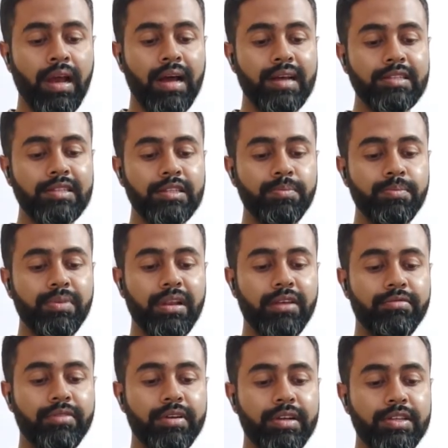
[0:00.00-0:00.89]
A simple
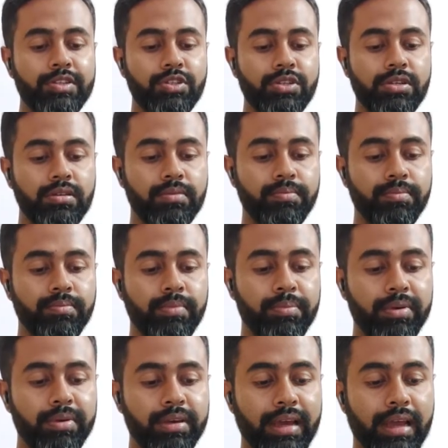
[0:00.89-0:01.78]
average may
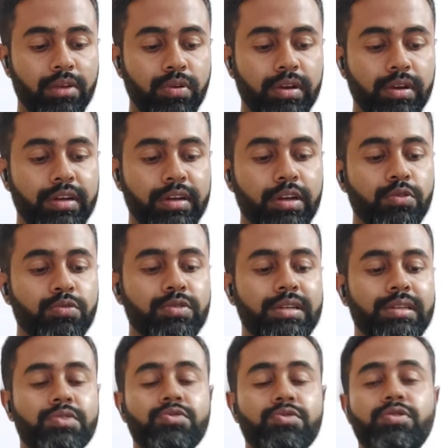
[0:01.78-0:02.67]
be calculated
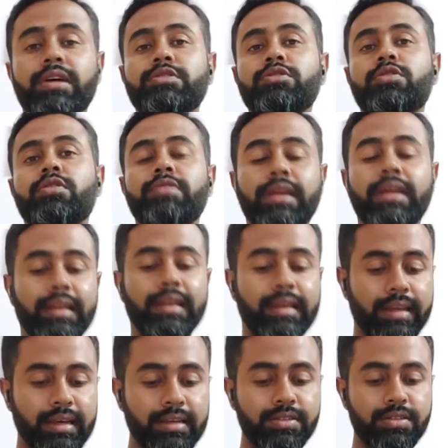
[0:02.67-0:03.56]
using the structure of the
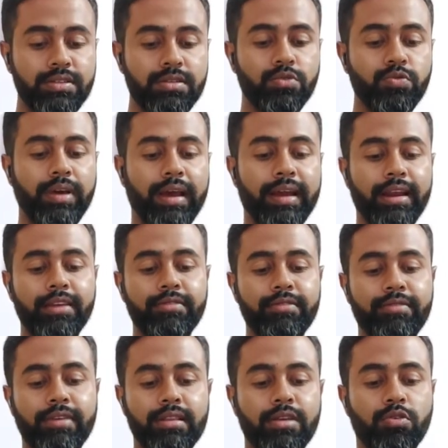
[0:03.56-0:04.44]
index to
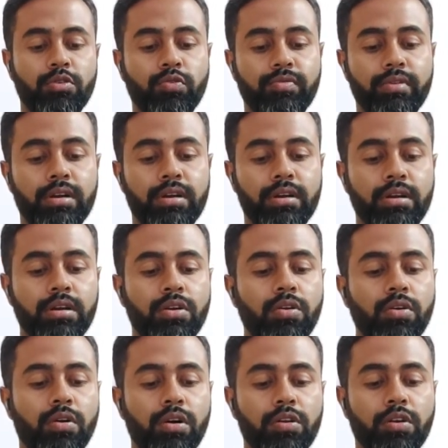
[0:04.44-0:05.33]
arrive at the
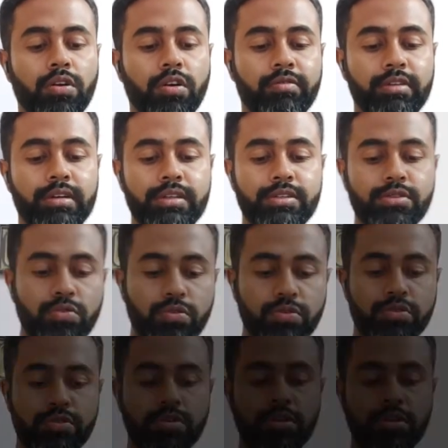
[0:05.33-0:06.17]
overall governance scores.